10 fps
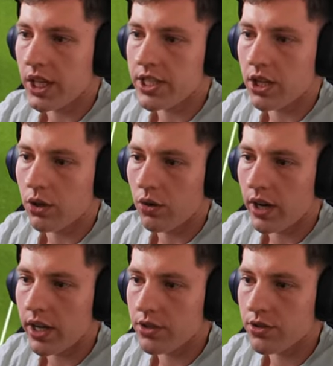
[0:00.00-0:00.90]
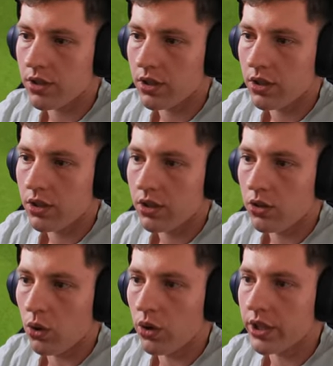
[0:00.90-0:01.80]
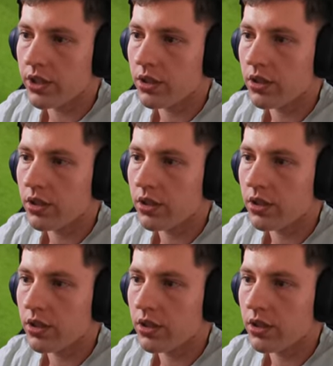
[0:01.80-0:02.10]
Nice Alcaraz? Doig.